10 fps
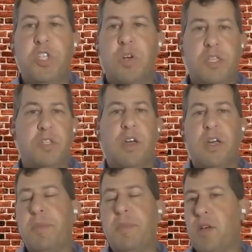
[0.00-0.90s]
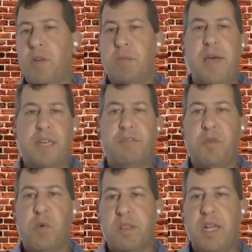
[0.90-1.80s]
And you talk about going back and
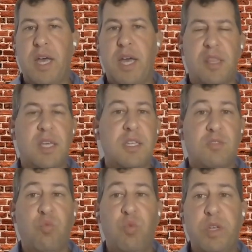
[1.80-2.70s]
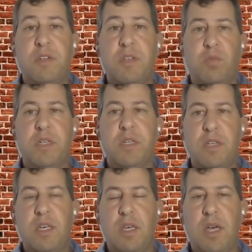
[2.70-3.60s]
forth, and I think it's really,
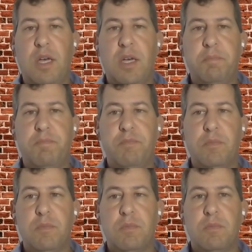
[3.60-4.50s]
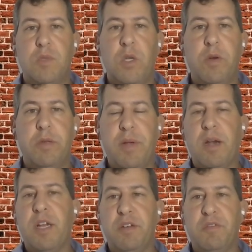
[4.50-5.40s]
really
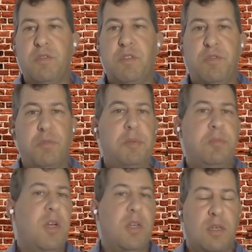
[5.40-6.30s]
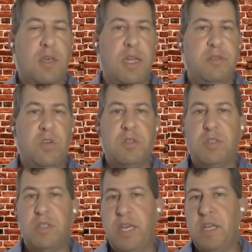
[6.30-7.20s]
imperative for people to kind of
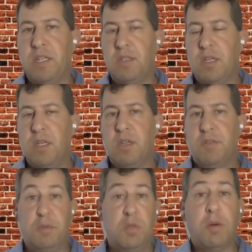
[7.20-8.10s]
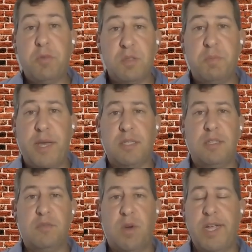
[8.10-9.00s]
understand from your
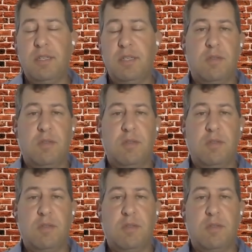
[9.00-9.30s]
perspective, right?